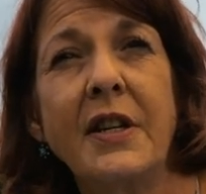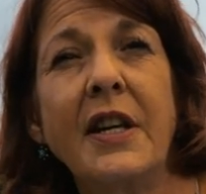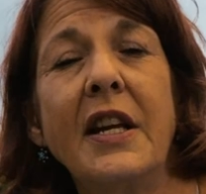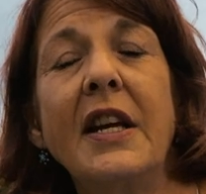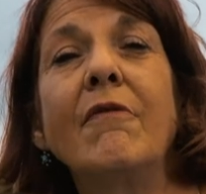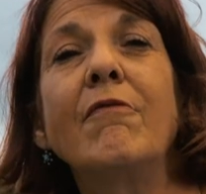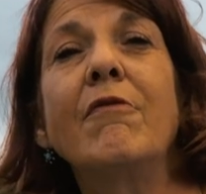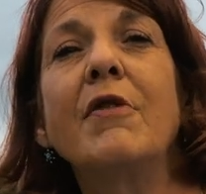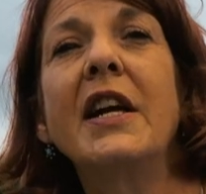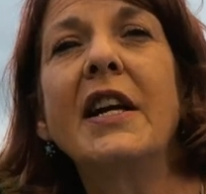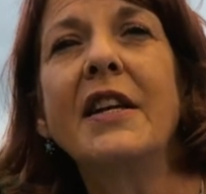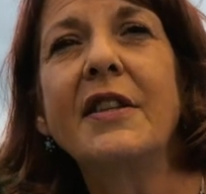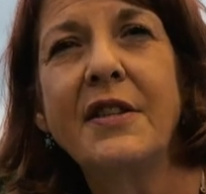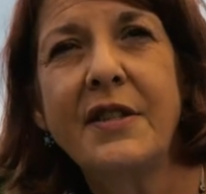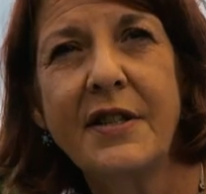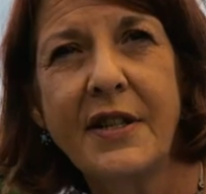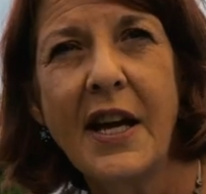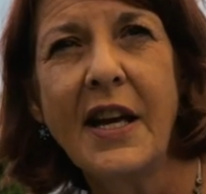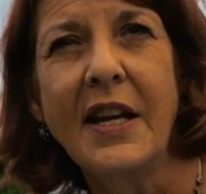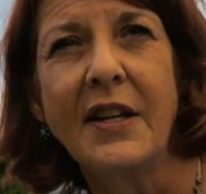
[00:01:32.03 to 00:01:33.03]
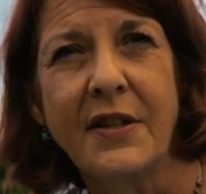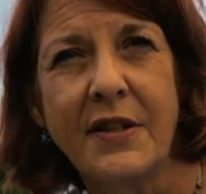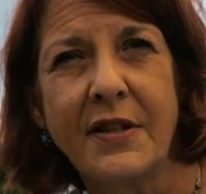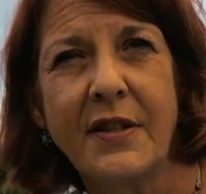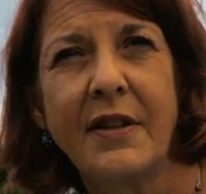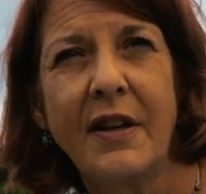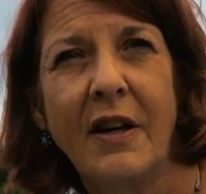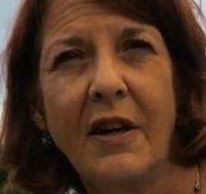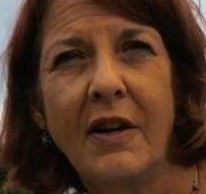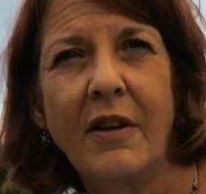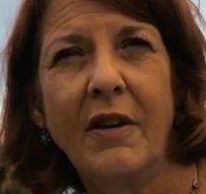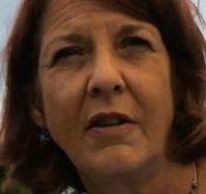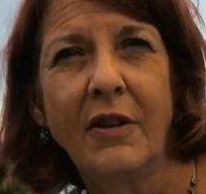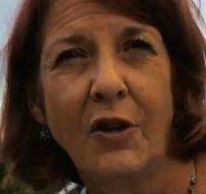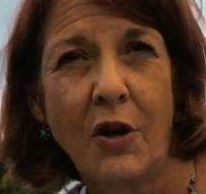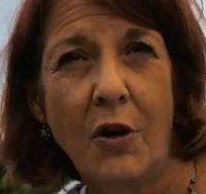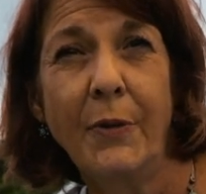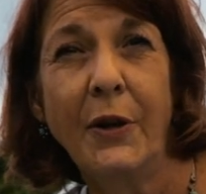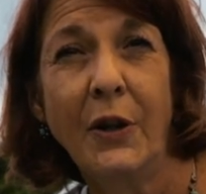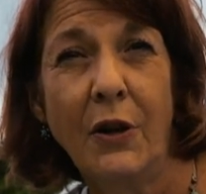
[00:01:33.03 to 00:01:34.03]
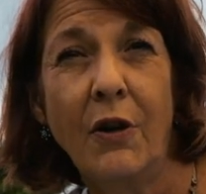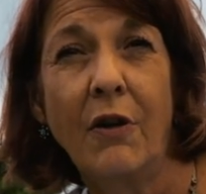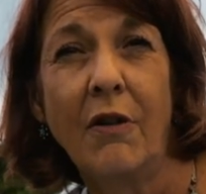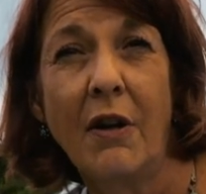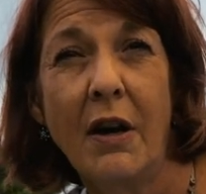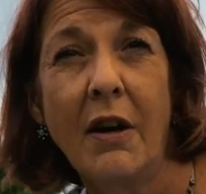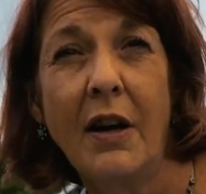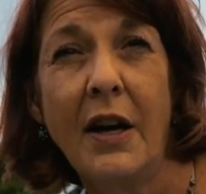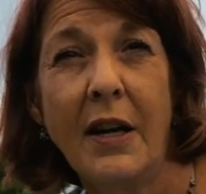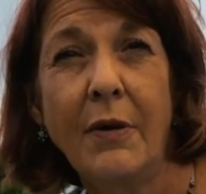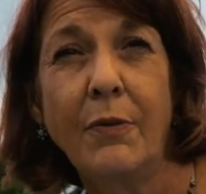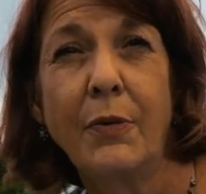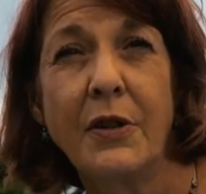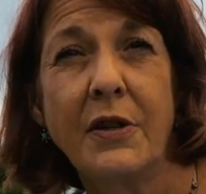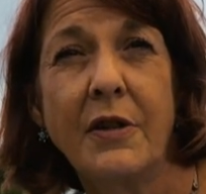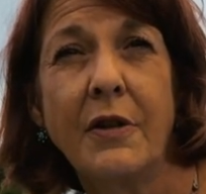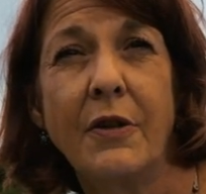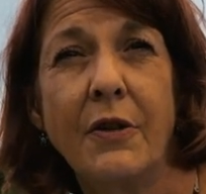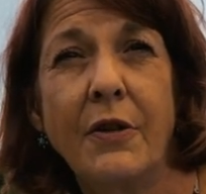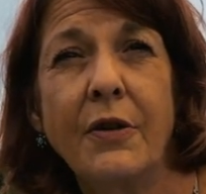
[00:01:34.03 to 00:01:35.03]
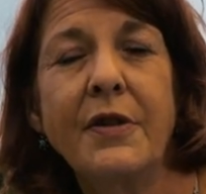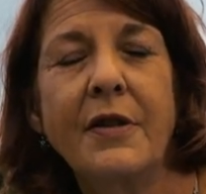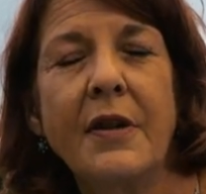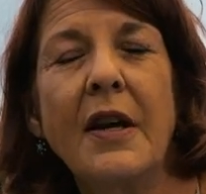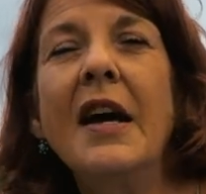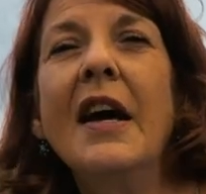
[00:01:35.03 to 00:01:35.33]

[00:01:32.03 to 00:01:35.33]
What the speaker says: and he reinstates our common law, our Edward's laws,